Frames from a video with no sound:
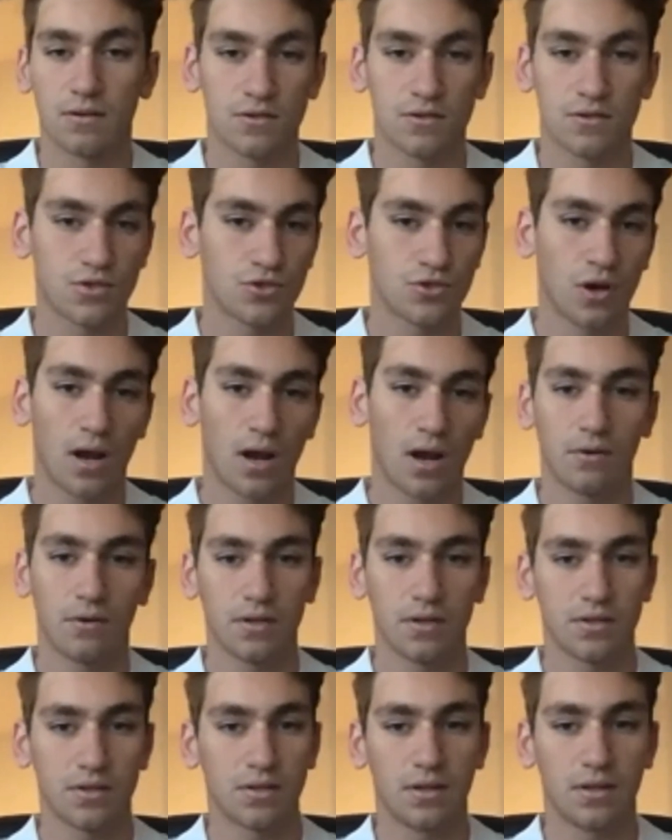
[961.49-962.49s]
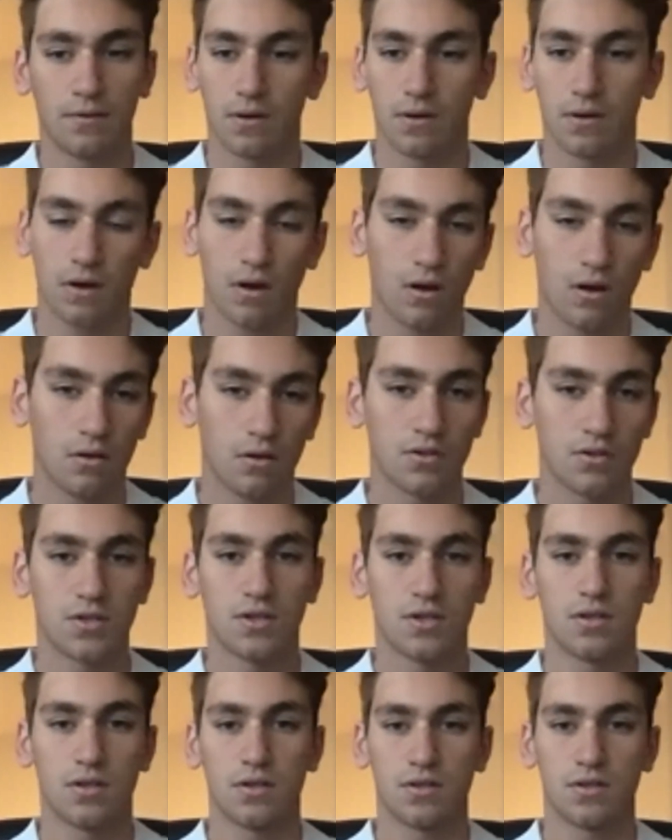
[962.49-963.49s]
traveling to different
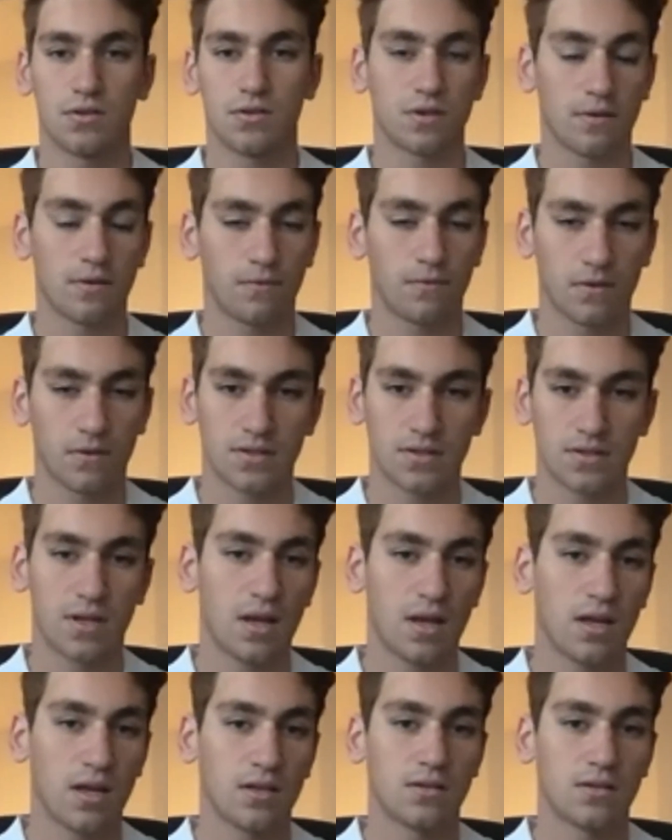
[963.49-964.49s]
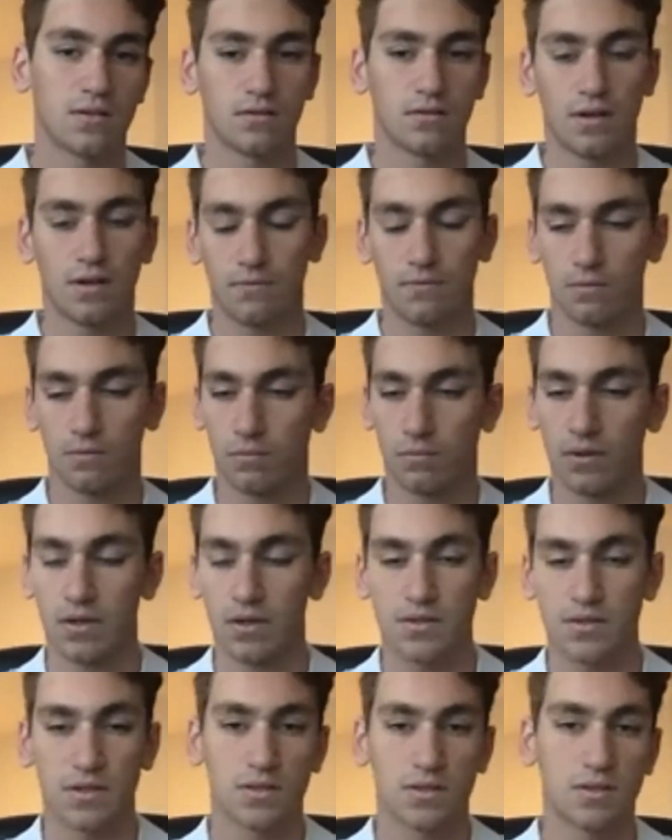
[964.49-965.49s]
colleges or different states and different
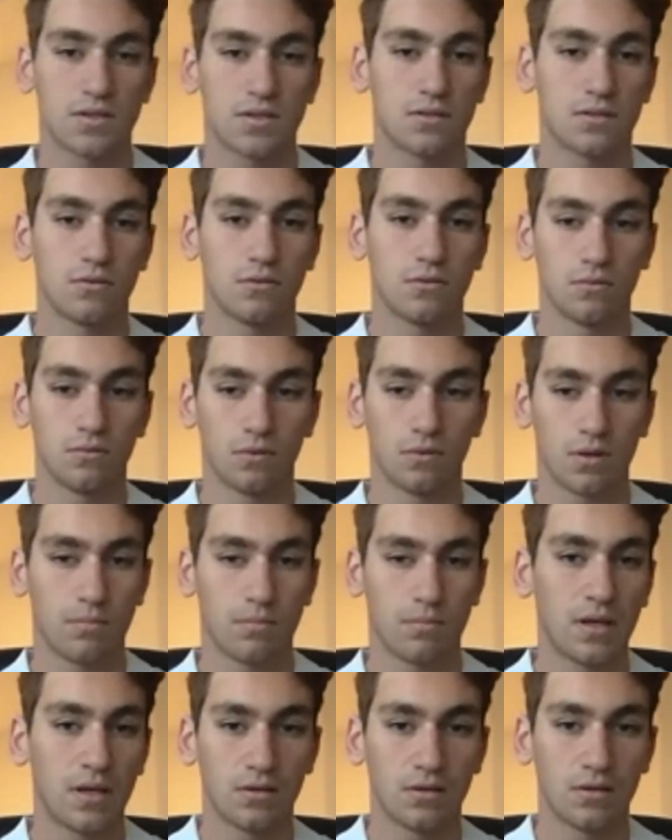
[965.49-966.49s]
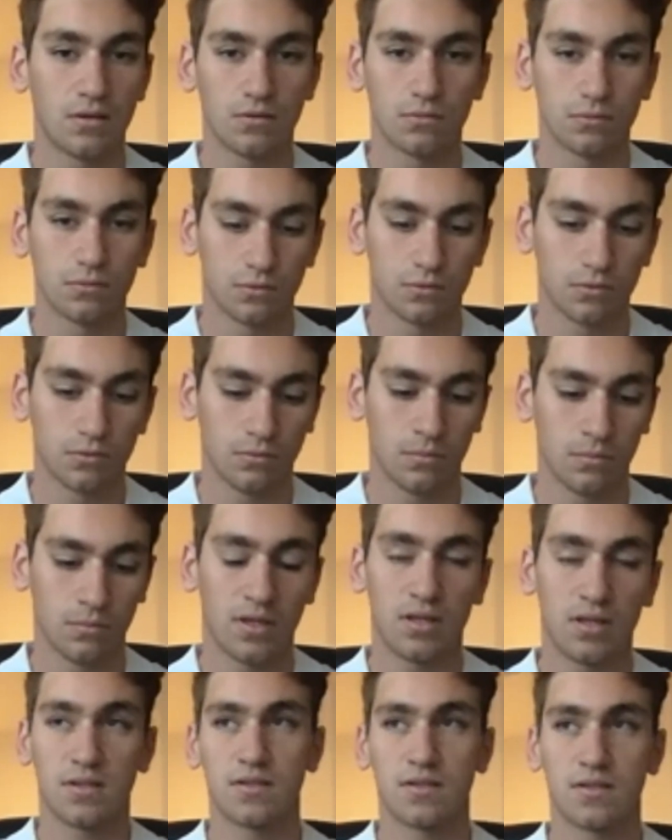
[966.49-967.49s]
places to compete and do dual
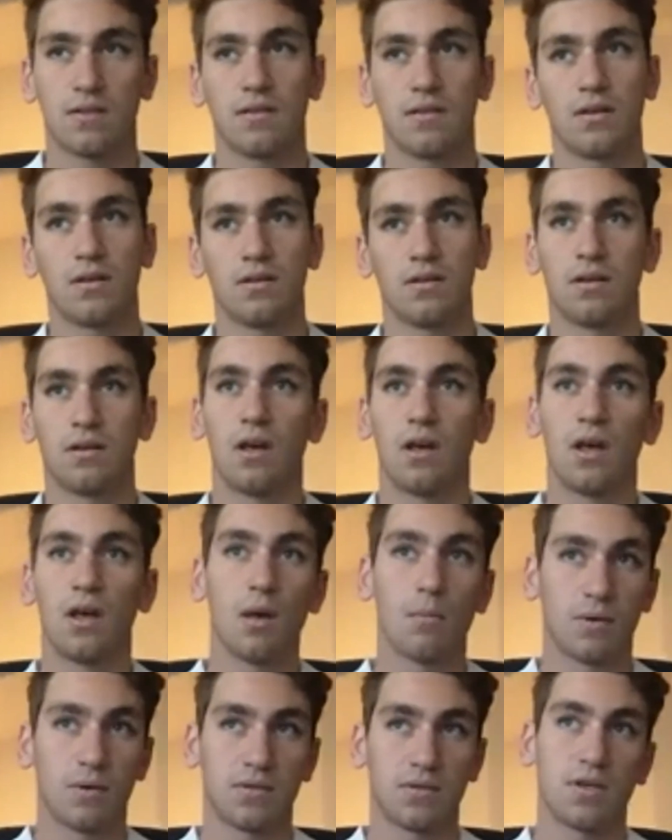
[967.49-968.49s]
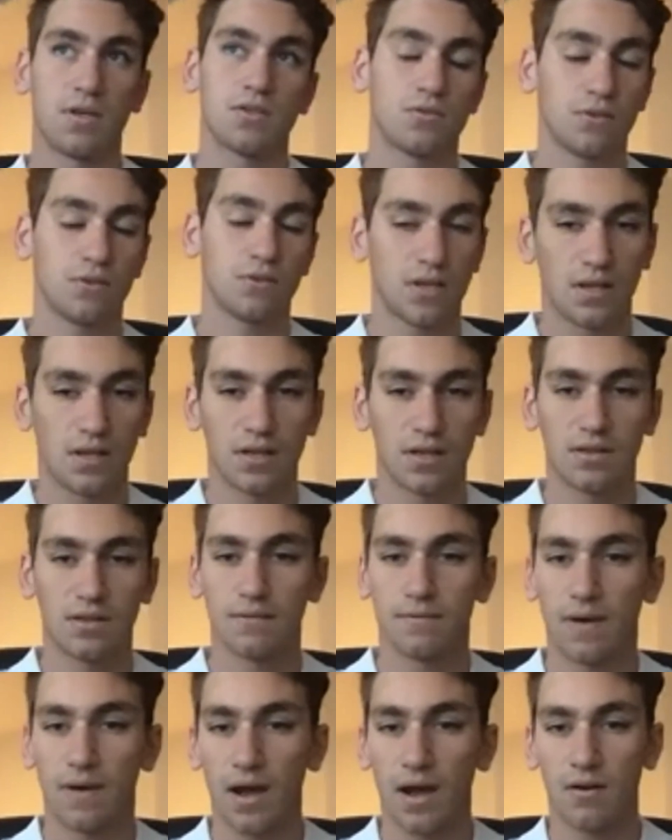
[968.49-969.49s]
meets and then potentially getting the
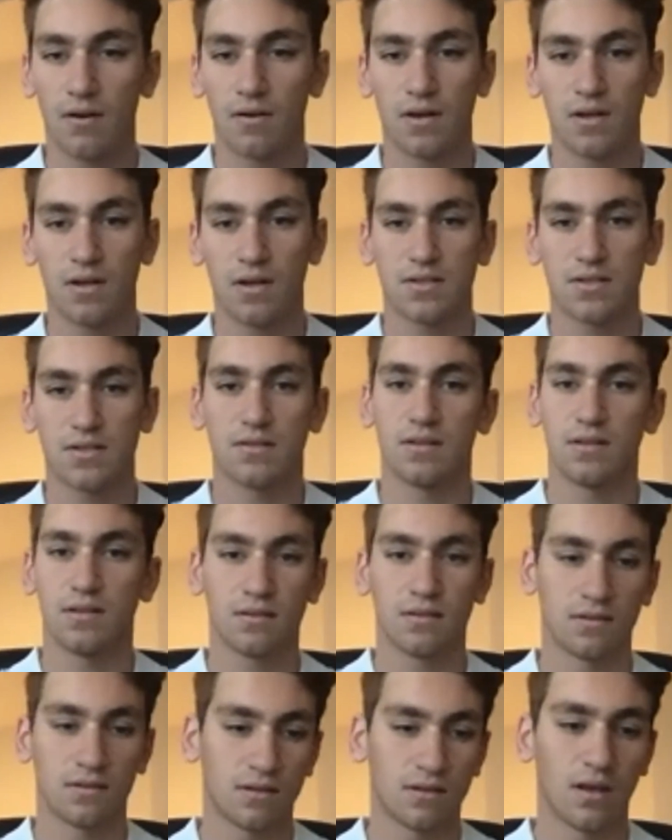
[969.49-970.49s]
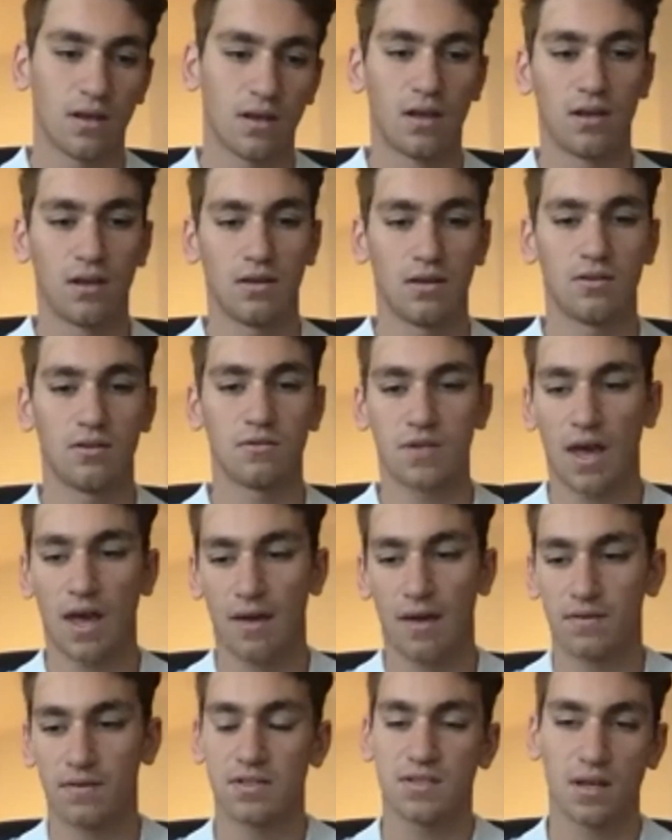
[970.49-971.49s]
virus and then having
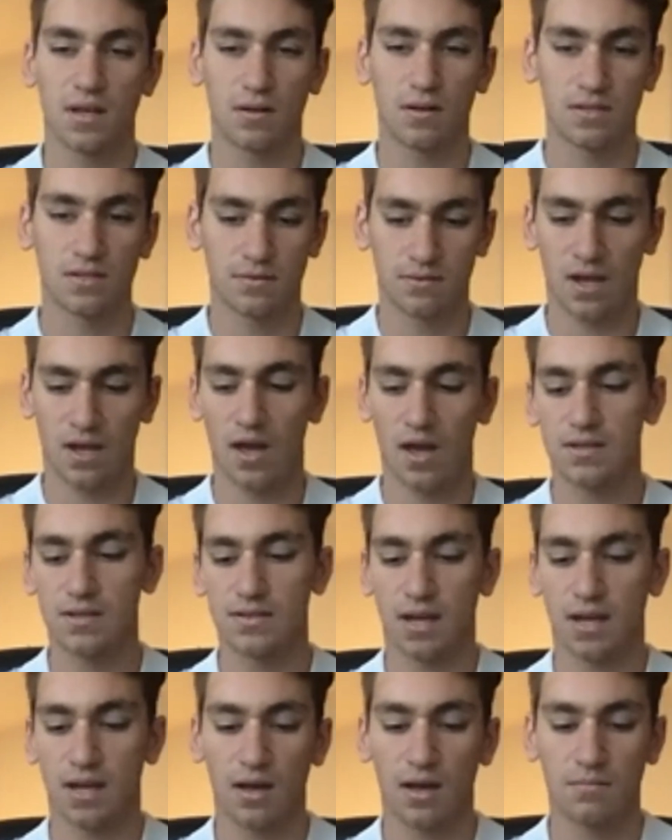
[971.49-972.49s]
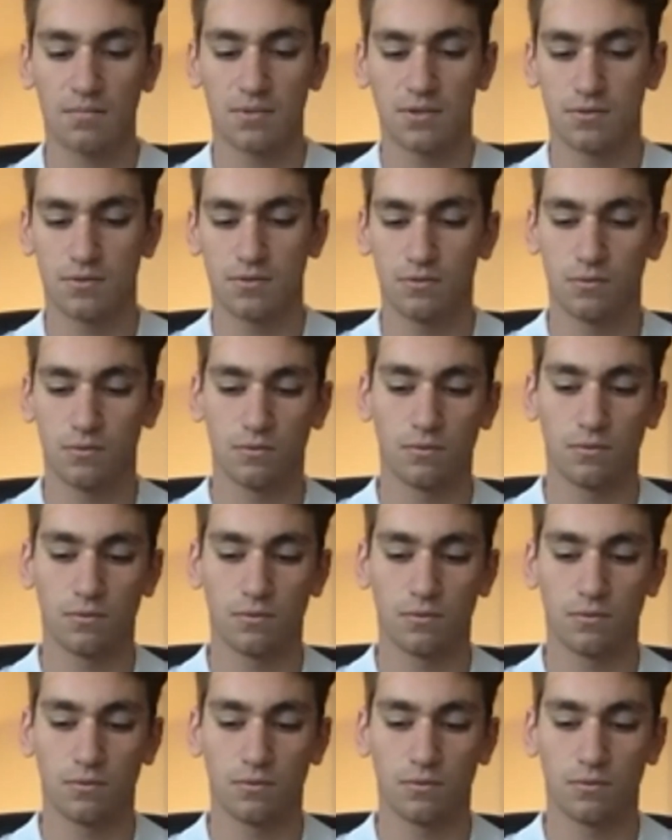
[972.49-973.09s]
to set aside time to